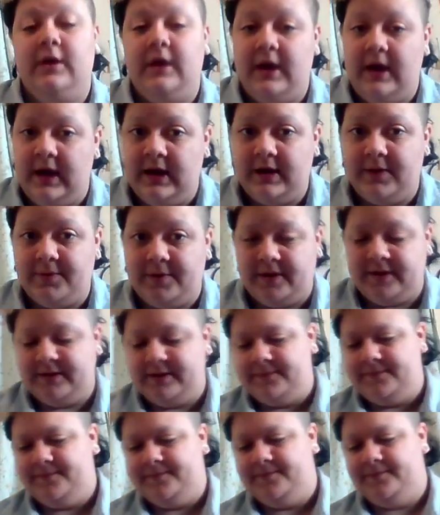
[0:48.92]

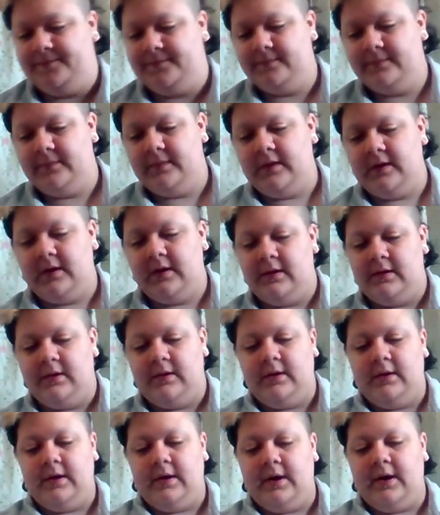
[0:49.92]
Anyways,
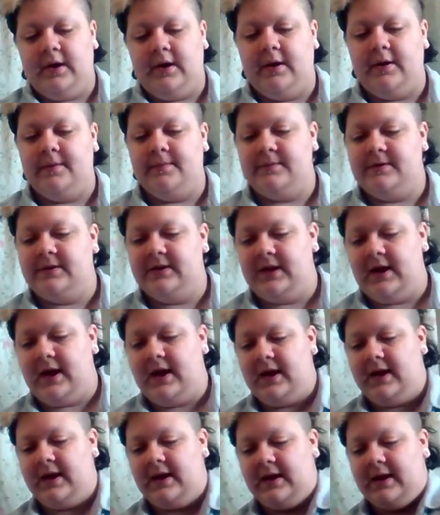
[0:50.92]
um,
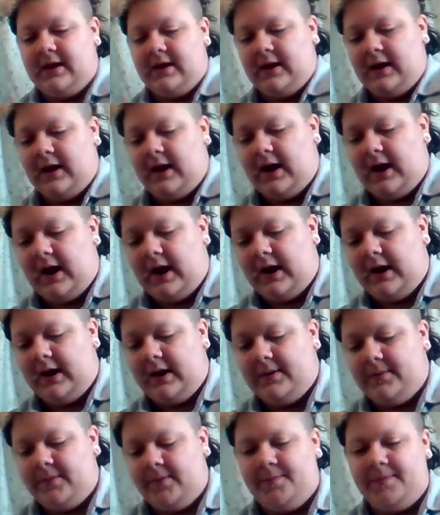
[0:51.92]
today
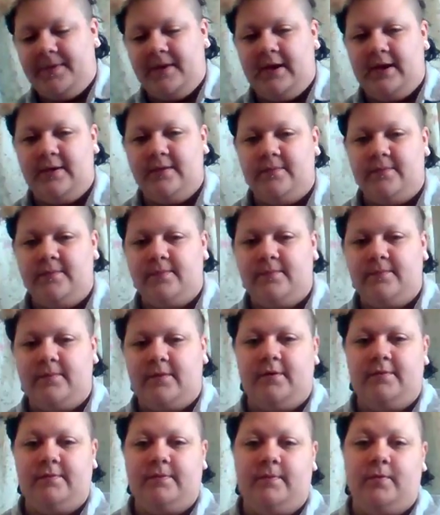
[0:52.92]
I will be
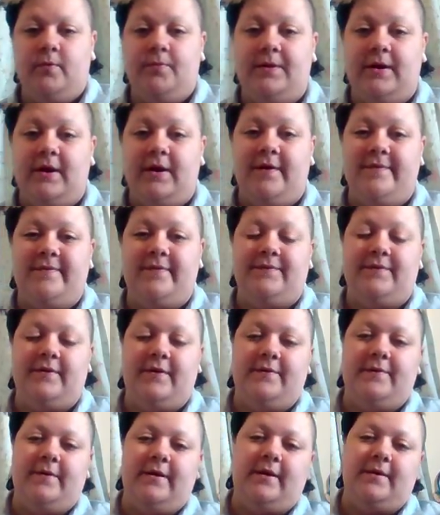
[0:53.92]
I will be
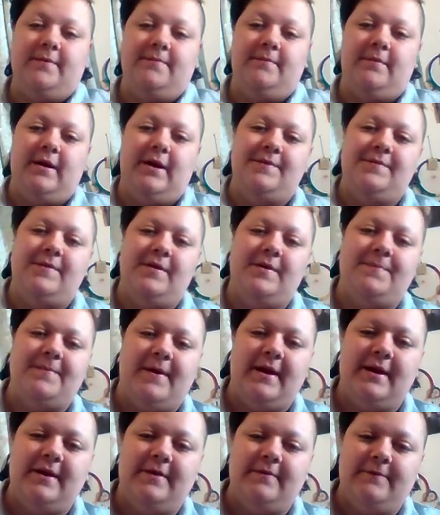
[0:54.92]
overviewing my
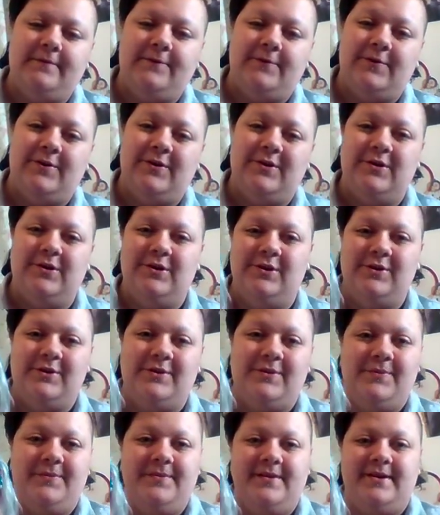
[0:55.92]
repaint for
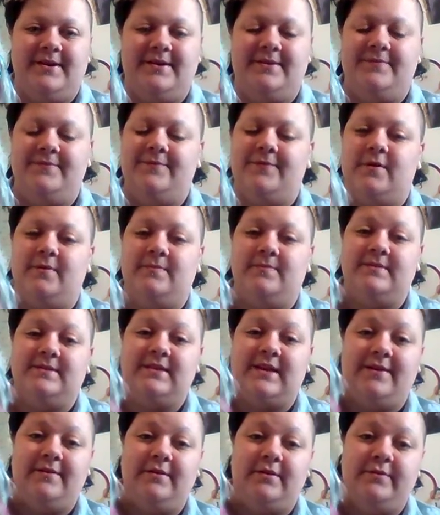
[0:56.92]
Lagoona from
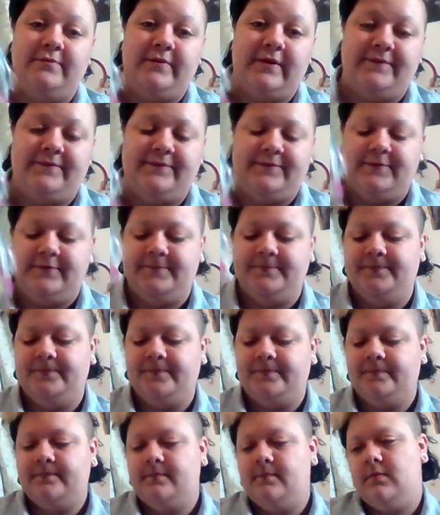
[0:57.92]
Scarrier Reef.
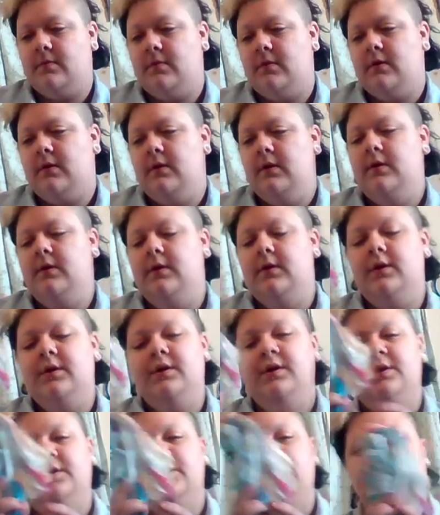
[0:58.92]

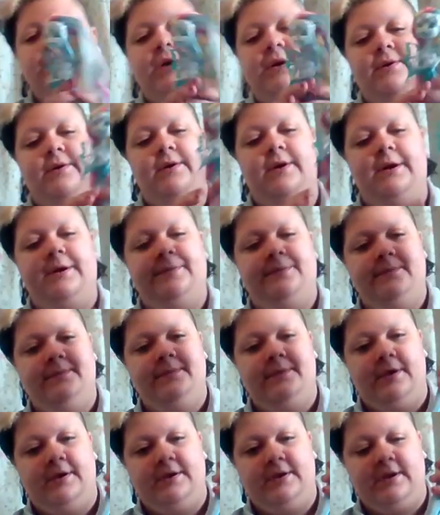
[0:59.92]
So um,
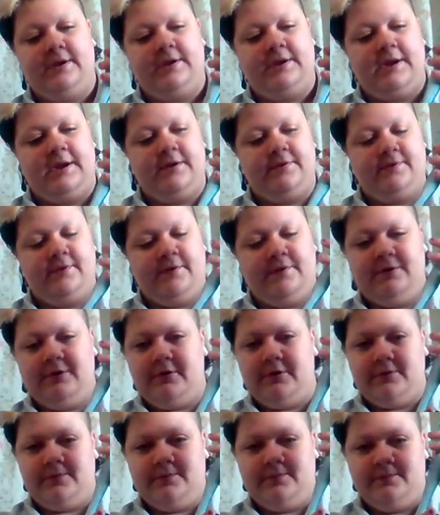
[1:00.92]
that don't tell
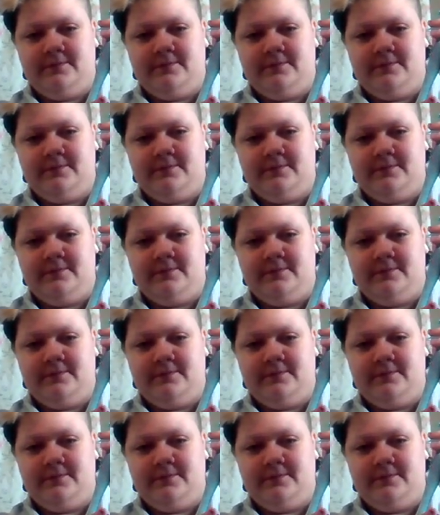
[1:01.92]
long.